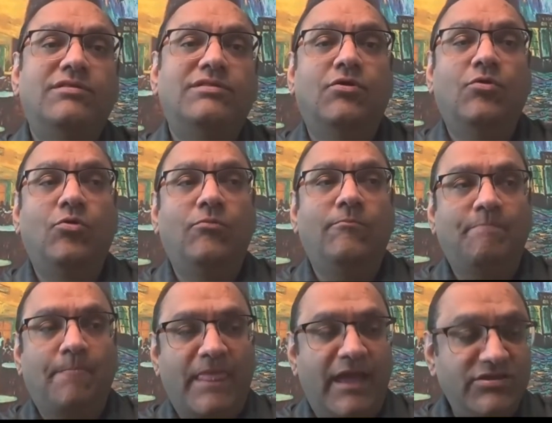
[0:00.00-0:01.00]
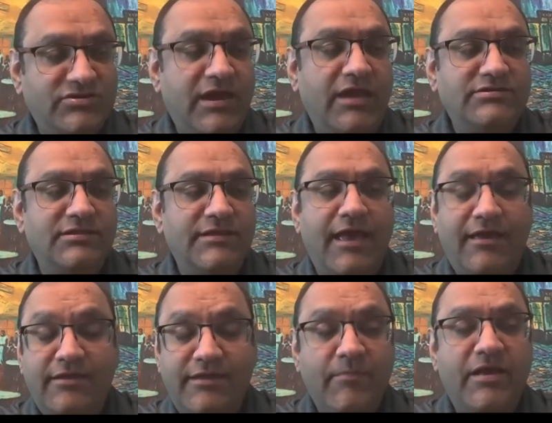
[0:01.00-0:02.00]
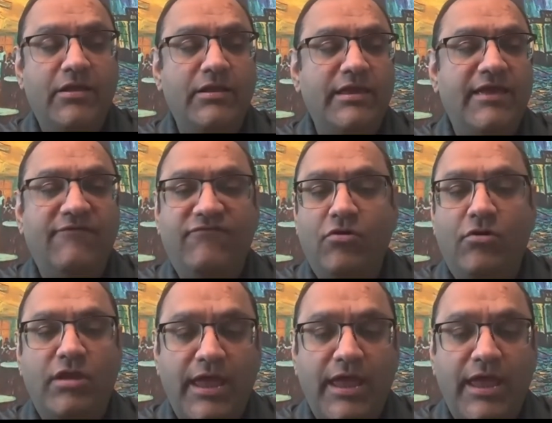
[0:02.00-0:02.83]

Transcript: So educationally, academically, I've got